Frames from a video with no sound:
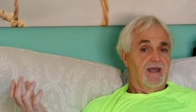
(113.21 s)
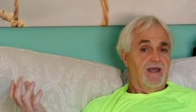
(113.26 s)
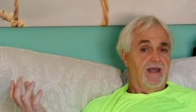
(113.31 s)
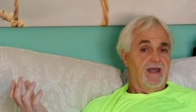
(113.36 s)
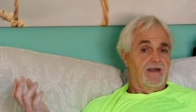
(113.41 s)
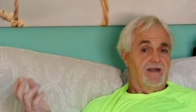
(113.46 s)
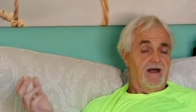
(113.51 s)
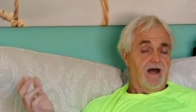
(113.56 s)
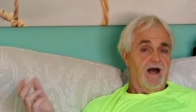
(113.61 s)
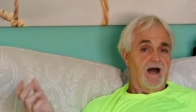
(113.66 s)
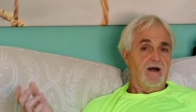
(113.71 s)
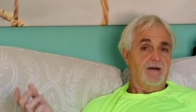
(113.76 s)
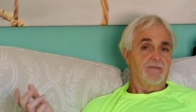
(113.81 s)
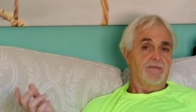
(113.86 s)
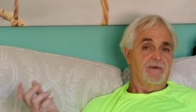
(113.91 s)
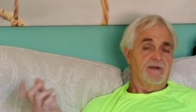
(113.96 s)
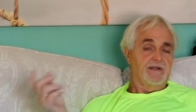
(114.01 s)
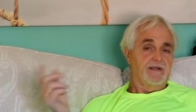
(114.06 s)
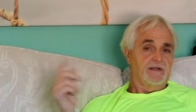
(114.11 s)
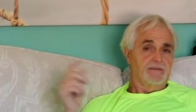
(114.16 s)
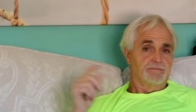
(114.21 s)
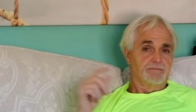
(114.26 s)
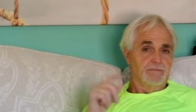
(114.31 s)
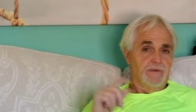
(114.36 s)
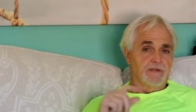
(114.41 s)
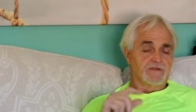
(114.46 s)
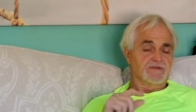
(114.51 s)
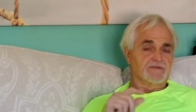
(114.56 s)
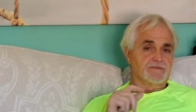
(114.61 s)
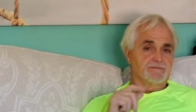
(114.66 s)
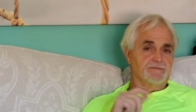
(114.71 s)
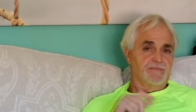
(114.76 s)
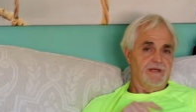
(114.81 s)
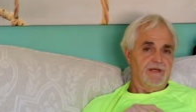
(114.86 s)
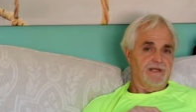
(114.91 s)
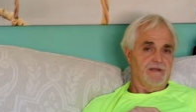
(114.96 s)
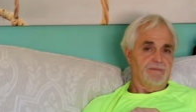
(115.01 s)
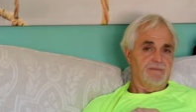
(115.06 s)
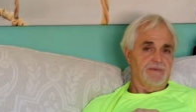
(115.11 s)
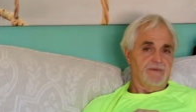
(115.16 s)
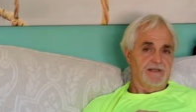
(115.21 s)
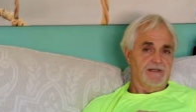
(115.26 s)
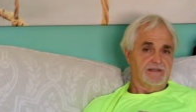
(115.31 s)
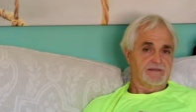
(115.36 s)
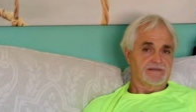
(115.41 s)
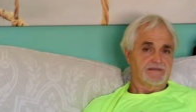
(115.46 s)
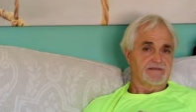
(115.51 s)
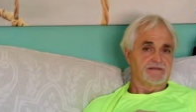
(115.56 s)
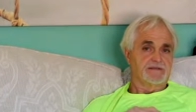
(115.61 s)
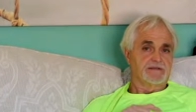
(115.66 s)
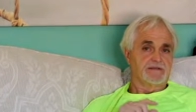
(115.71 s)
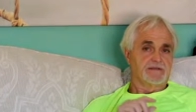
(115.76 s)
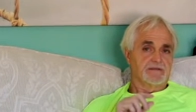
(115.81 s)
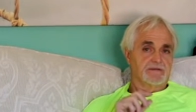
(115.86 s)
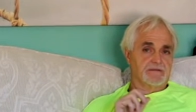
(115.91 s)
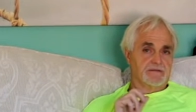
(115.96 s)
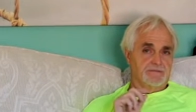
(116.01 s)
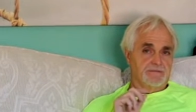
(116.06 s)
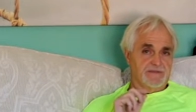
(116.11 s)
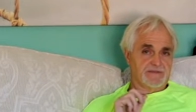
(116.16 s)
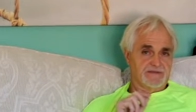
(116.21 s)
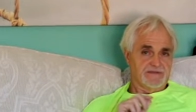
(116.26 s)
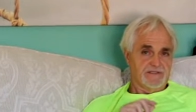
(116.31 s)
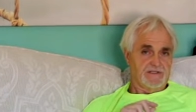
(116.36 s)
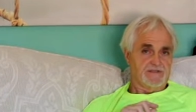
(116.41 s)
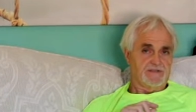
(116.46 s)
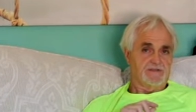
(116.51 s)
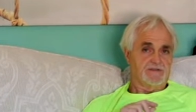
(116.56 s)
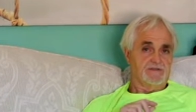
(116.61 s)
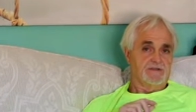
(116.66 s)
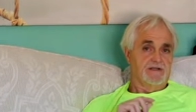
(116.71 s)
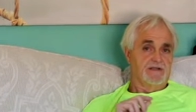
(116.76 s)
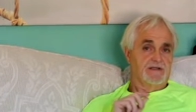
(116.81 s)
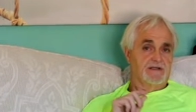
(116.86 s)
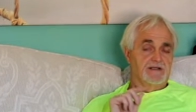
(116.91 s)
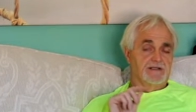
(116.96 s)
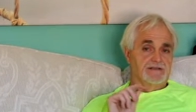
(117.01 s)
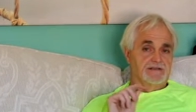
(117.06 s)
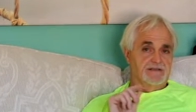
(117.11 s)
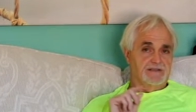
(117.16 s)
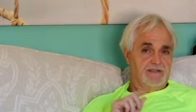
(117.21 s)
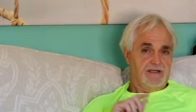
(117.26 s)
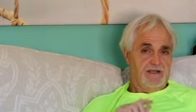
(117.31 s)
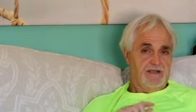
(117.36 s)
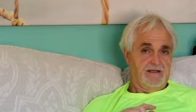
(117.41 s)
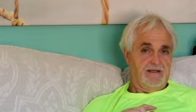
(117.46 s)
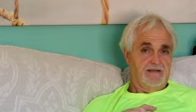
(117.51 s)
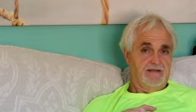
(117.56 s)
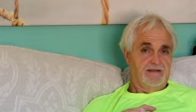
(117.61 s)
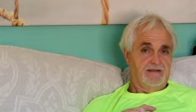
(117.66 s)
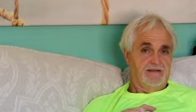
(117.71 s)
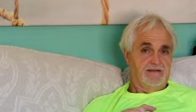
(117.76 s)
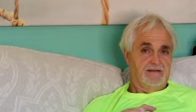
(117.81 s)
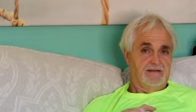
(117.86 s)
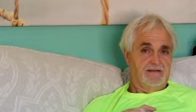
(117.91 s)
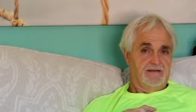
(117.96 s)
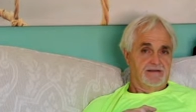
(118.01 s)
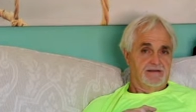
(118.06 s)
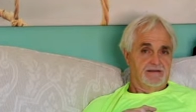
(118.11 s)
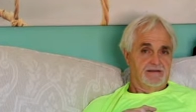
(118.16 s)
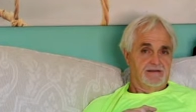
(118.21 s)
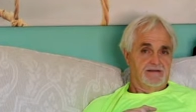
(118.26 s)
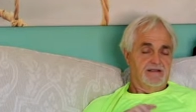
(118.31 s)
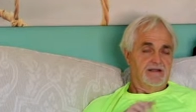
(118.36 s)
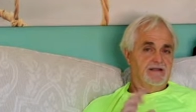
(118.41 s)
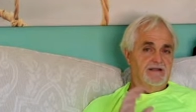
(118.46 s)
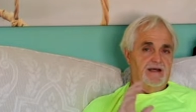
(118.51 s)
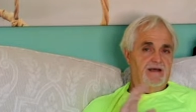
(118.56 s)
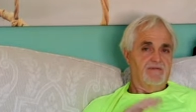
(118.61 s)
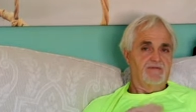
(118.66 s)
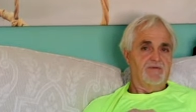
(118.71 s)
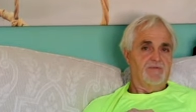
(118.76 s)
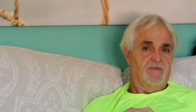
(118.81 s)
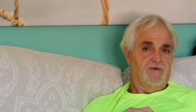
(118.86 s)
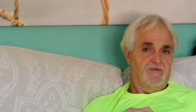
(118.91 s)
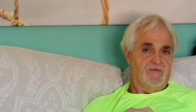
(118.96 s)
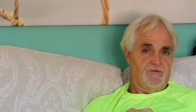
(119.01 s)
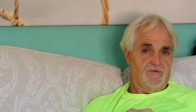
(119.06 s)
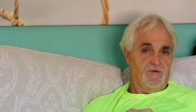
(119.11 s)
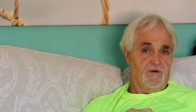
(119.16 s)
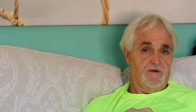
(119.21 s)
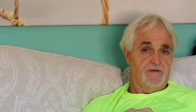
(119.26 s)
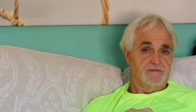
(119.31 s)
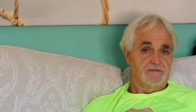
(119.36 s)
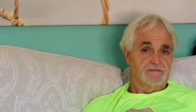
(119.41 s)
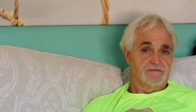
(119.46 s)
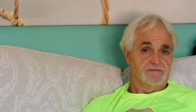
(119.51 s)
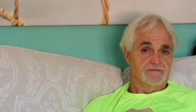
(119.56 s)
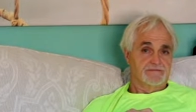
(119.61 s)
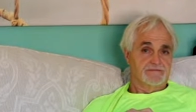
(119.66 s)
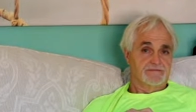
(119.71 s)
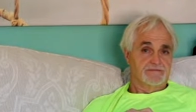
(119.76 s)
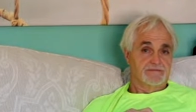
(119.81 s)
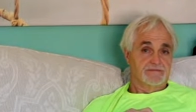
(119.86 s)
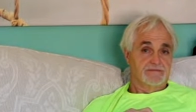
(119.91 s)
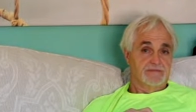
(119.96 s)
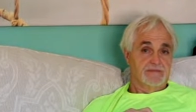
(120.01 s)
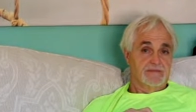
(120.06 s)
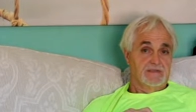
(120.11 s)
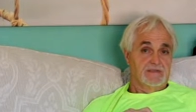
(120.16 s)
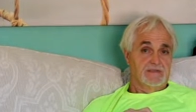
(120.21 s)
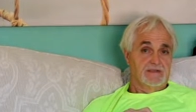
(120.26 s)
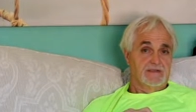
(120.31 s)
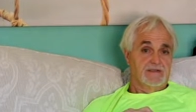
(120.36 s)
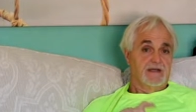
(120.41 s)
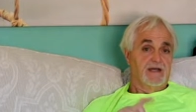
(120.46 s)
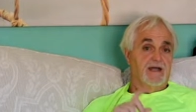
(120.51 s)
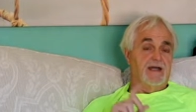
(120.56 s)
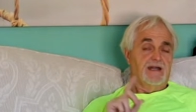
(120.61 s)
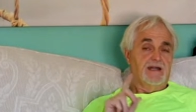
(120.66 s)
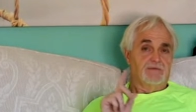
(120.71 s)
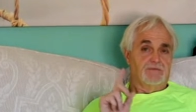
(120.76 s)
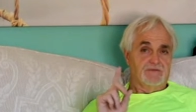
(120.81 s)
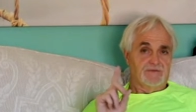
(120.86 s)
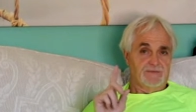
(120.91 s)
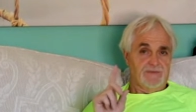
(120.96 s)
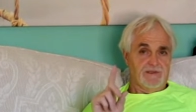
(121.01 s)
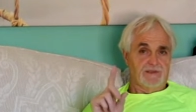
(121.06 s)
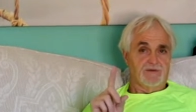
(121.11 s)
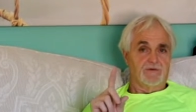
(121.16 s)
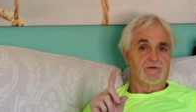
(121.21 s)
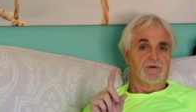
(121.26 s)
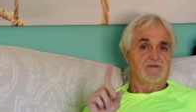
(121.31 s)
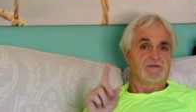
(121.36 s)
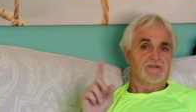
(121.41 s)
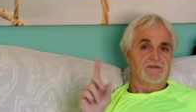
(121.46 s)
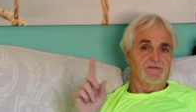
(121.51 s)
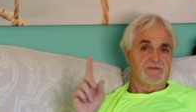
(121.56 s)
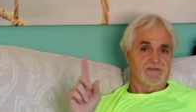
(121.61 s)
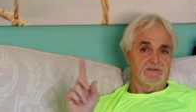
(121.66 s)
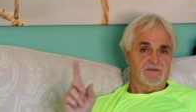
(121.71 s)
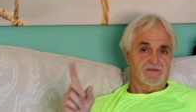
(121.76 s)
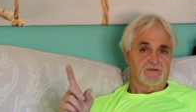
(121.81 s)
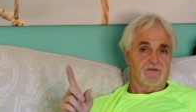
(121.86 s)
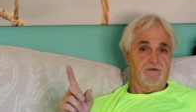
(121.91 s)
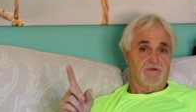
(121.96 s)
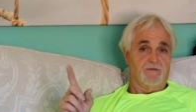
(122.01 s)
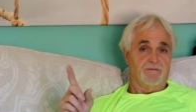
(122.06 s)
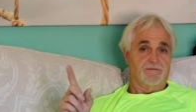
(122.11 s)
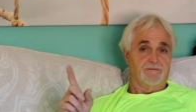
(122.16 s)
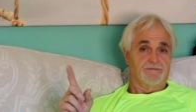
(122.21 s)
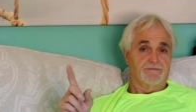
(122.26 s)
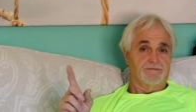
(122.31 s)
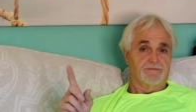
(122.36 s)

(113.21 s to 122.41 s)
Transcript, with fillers: And I'm in a much better place, position today than ever before and it was because of the storm.